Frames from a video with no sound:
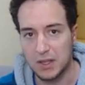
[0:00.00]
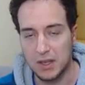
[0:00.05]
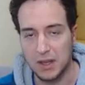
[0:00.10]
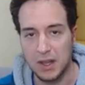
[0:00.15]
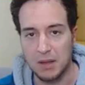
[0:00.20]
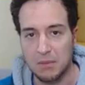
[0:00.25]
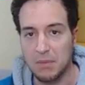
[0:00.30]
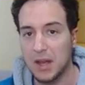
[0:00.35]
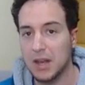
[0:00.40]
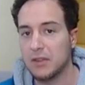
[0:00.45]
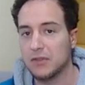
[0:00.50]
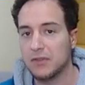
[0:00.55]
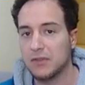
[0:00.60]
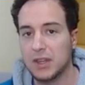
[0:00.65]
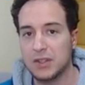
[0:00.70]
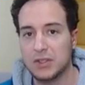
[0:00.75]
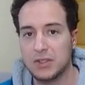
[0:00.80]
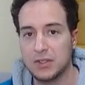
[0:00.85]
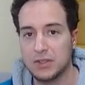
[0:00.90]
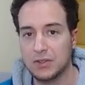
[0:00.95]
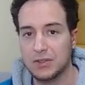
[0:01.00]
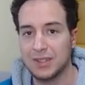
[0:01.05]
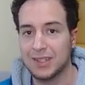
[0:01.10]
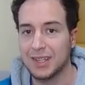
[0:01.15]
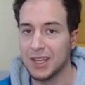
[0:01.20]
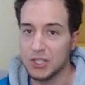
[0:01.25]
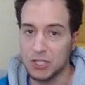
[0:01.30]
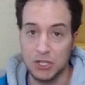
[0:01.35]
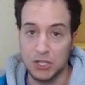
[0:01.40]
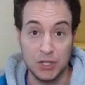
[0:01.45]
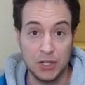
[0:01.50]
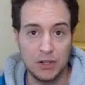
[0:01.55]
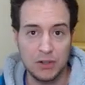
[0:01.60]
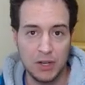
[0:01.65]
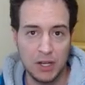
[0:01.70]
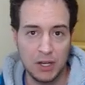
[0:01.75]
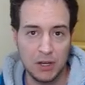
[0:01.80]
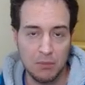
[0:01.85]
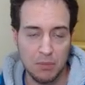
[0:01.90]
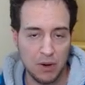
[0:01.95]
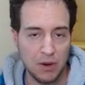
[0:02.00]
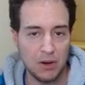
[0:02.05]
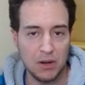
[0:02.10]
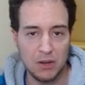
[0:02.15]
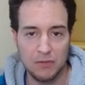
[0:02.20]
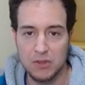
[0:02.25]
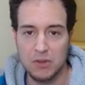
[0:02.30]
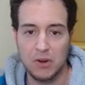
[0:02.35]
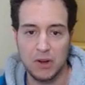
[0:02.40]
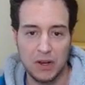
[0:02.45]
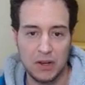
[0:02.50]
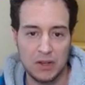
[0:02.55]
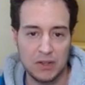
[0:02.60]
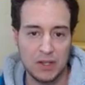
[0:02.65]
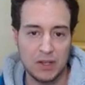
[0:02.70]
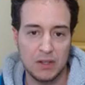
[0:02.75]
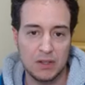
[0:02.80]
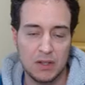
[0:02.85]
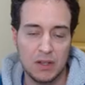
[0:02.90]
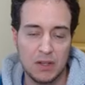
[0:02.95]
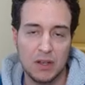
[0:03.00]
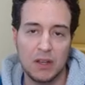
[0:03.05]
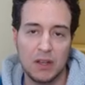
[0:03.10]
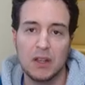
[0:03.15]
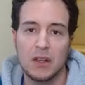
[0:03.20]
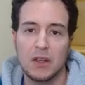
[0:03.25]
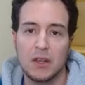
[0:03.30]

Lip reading: a benefit to the engineering part of the organization,